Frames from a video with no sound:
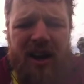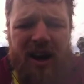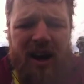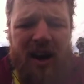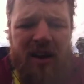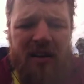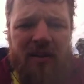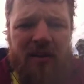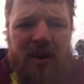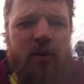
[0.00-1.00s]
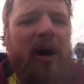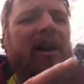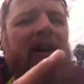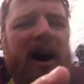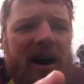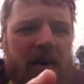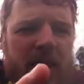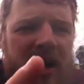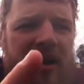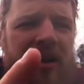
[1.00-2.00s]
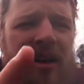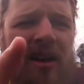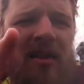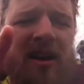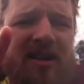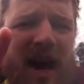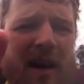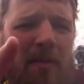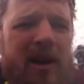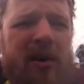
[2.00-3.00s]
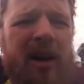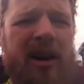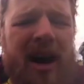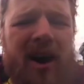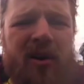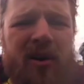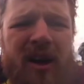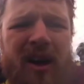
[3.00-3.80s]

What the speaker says: The greater Ironman that is happening right now.